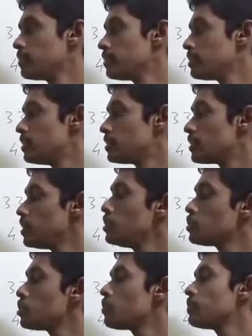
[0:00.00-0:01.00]
The
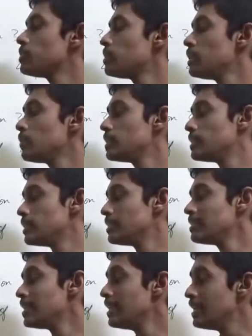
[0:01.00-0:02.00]
solution of this equation
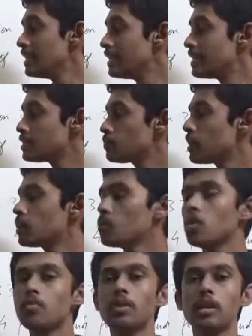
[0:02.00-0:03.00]
is
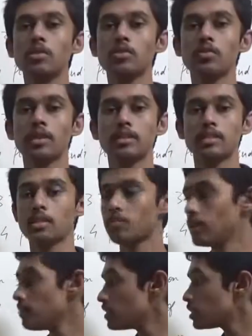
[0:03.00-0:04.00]
irrespective of values of x and
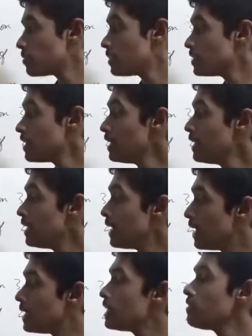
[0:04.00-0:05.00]
y, which means
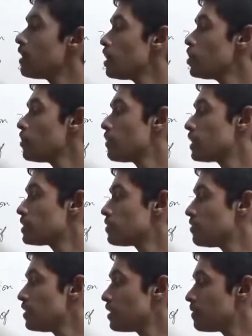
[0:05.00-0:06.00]
any value of
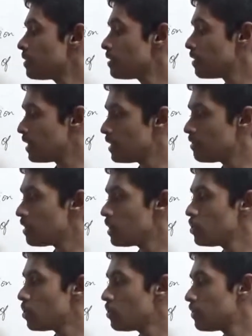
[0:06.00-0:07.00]
x
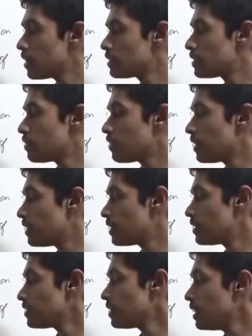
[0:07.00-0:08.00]
and y,
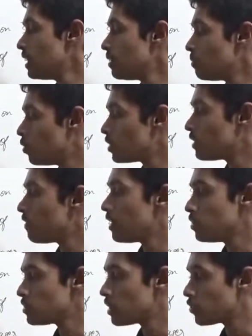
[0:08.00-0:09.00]
that is, both the
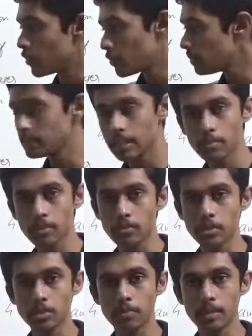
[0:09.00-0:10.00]
values are going to be same in
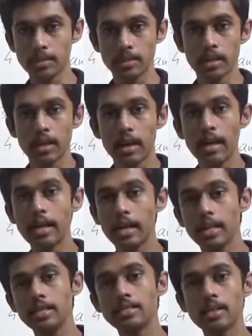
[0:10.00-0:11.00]
first place, and
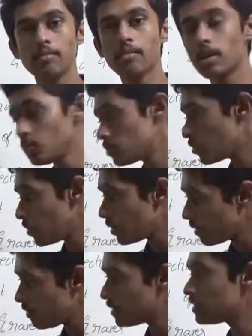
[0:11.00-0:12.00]
any same value is going
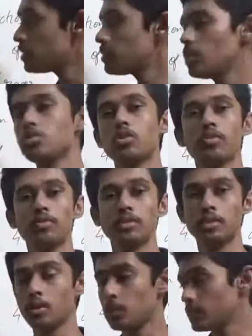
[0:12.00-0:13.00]
to give us the solution of
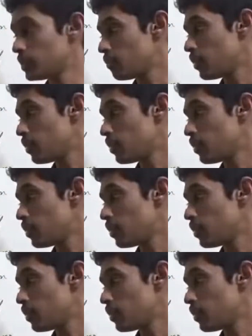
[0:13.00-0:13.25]
this equation.